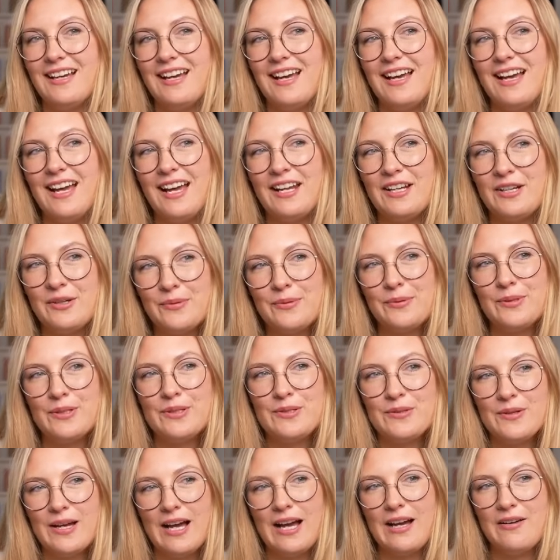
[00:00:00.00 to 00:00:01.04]
And in order
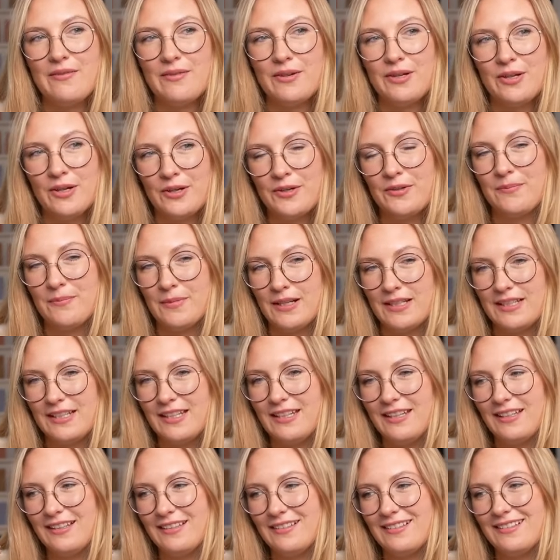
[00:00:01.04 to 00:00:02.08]
to have a lot of
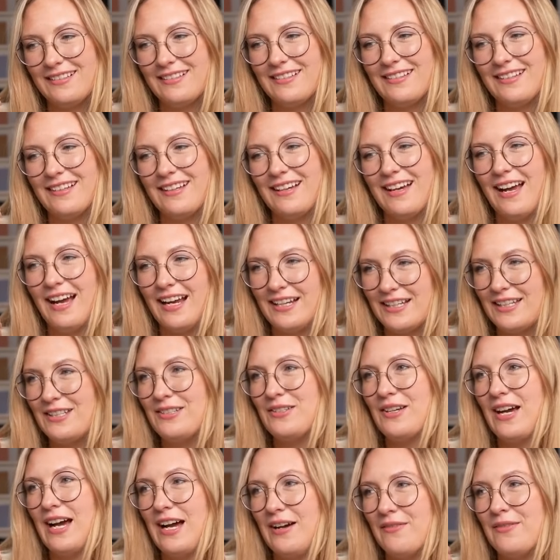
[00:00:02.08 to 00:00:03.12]
money, I need
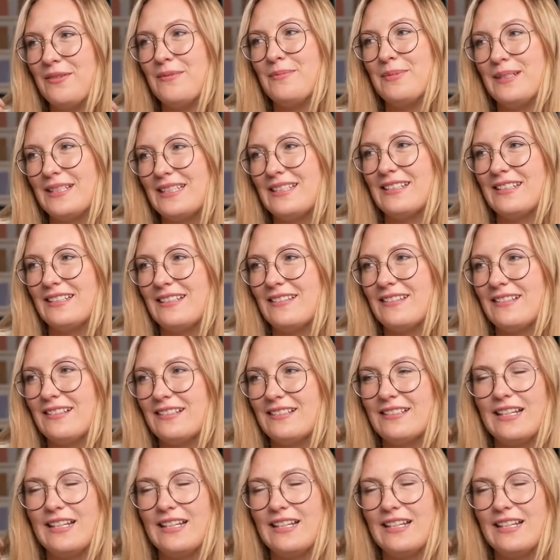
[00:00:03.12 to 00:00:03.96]
to have a business.